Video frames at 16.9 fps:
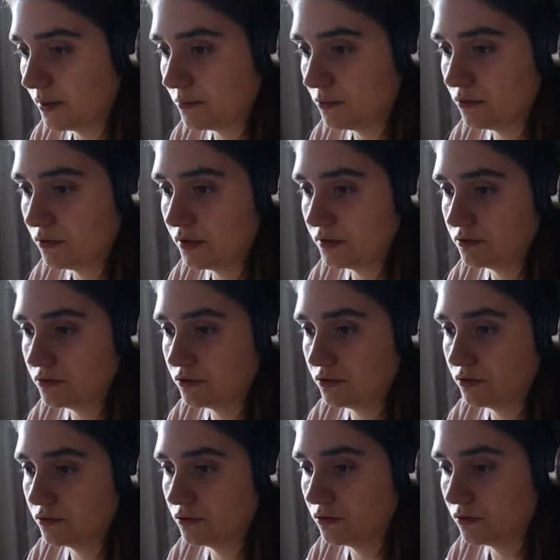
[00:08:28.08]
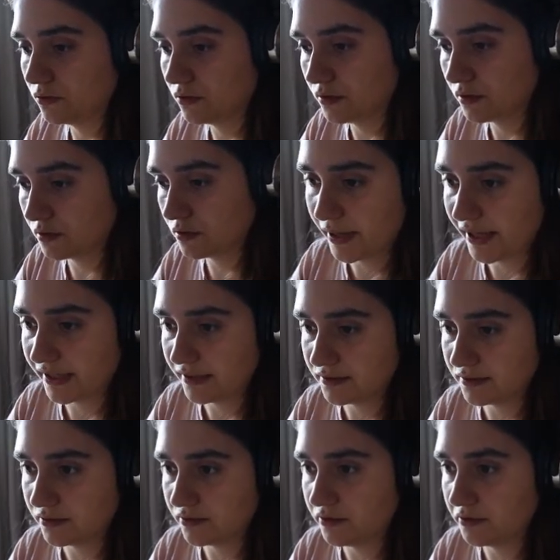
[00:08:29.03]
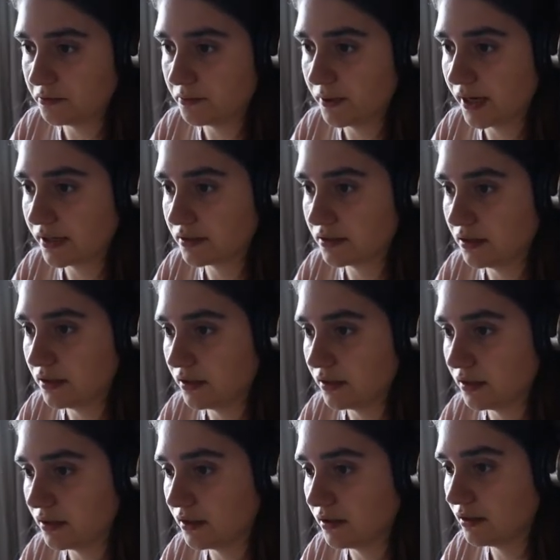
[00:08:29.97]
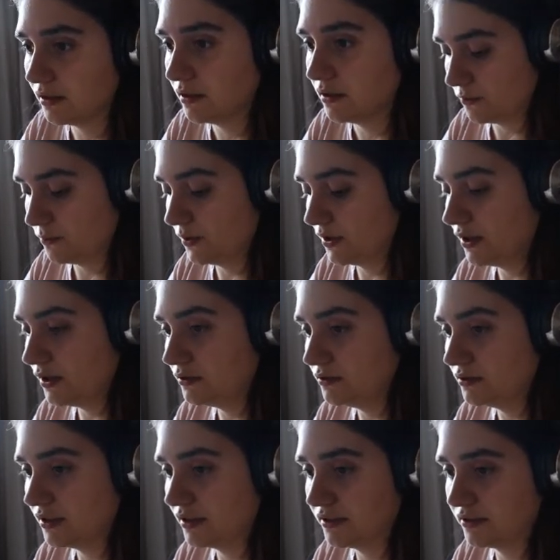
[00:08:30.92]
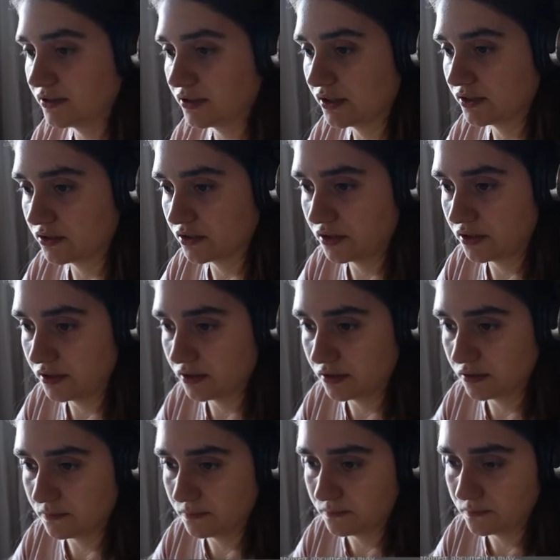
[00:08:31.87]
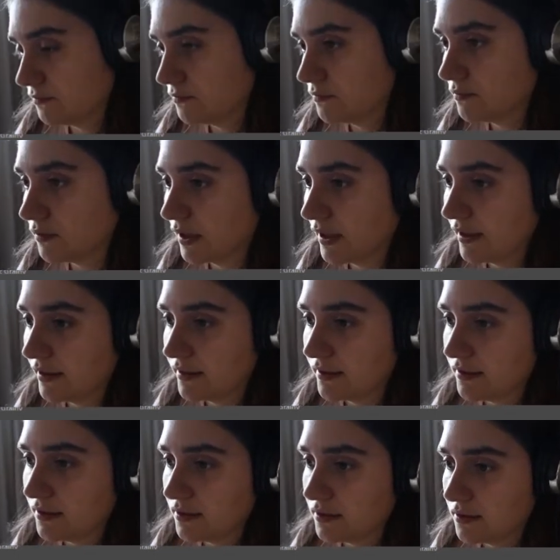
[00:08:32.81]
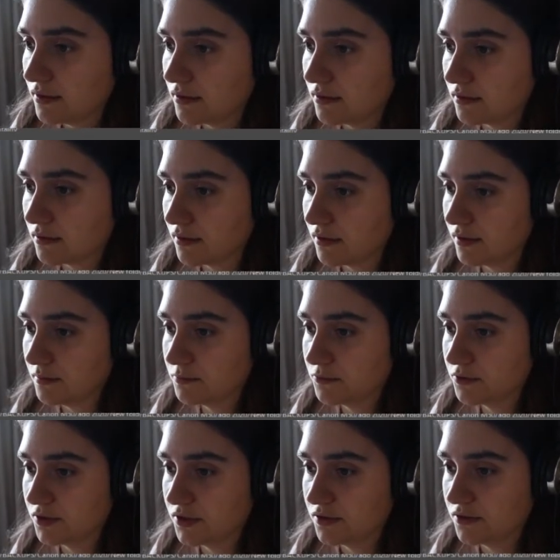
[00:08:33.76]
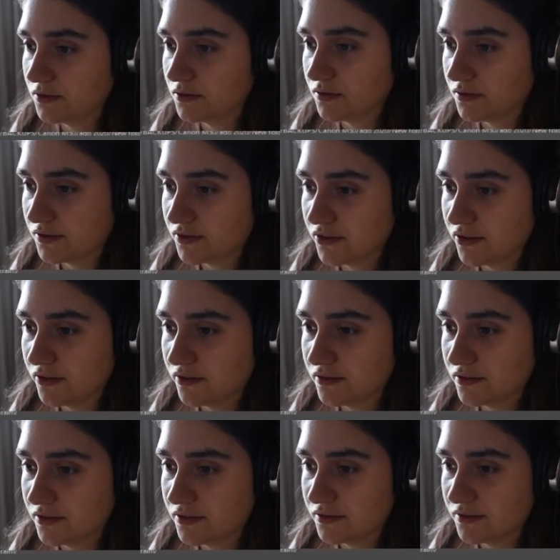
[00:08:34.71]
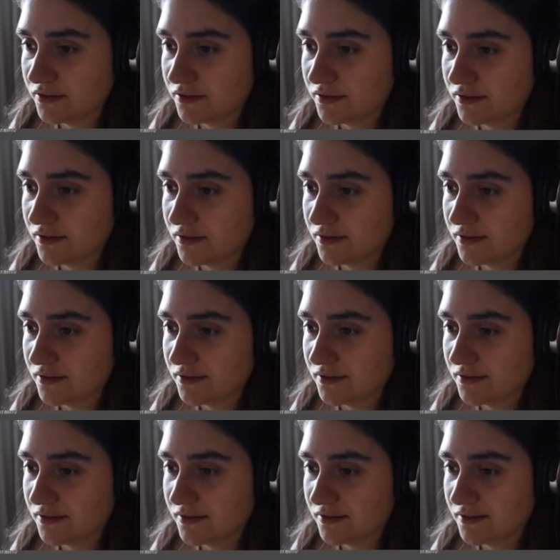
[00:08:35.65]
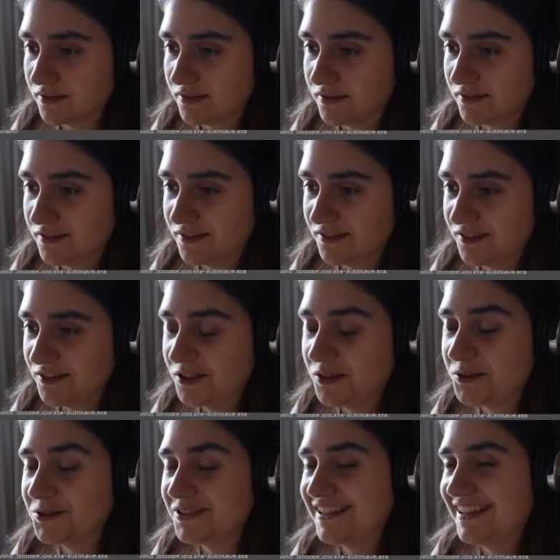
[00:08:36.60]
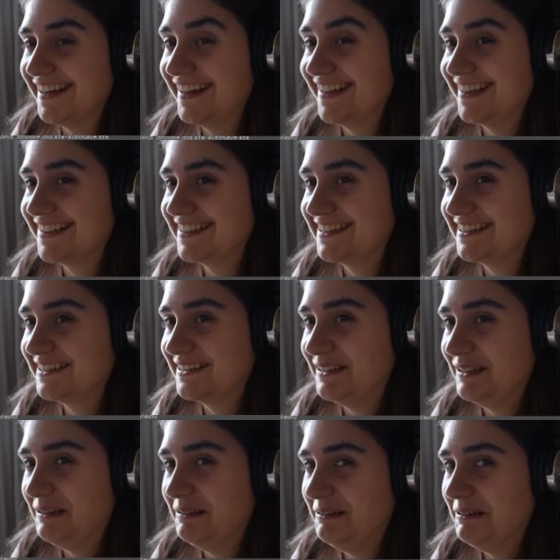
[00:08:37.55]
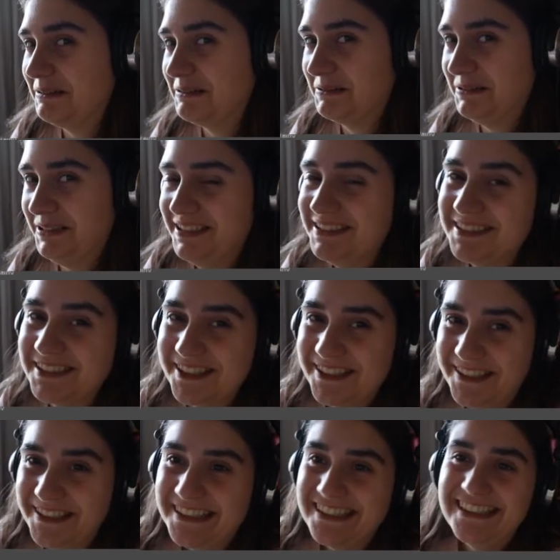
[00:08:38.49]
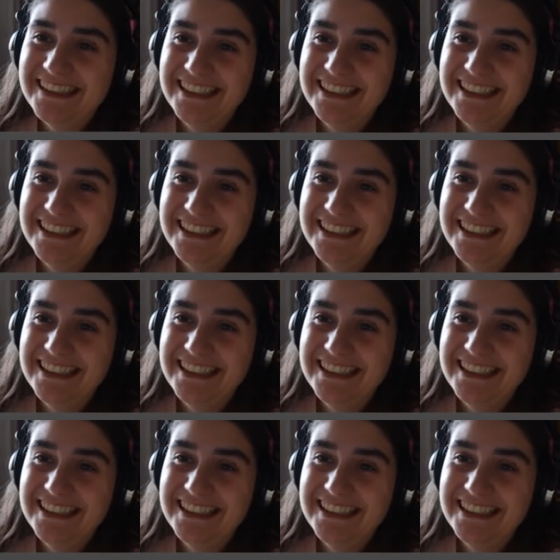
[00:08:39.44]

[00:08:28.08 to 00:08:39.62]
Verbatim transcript: I'm going to paint directly without any sketch layer. I think I'm going to consider those legs a creature.